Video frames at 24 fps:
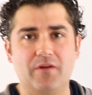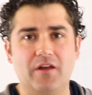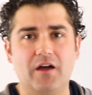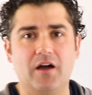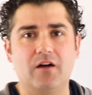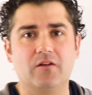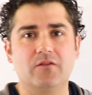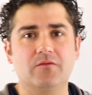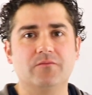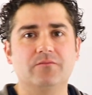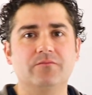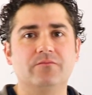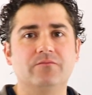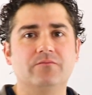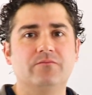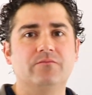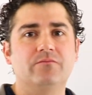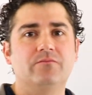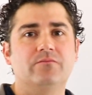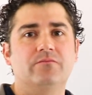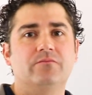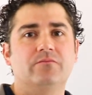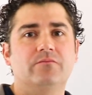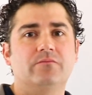out.
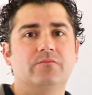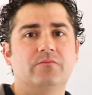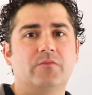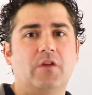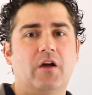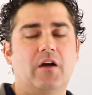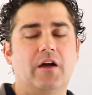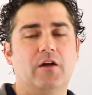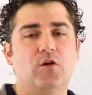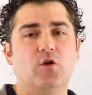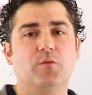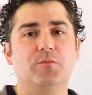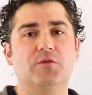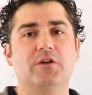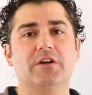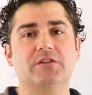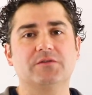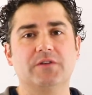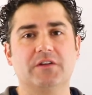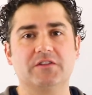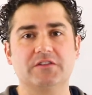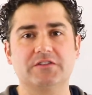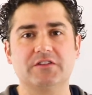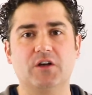All right, hope you guys
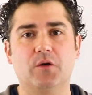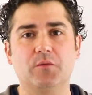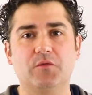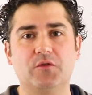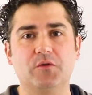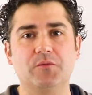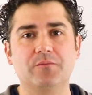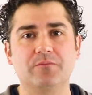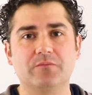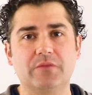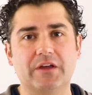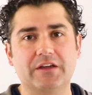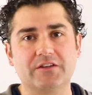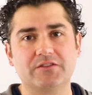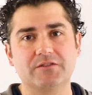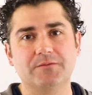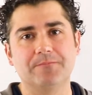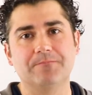found this helpful. Thanks.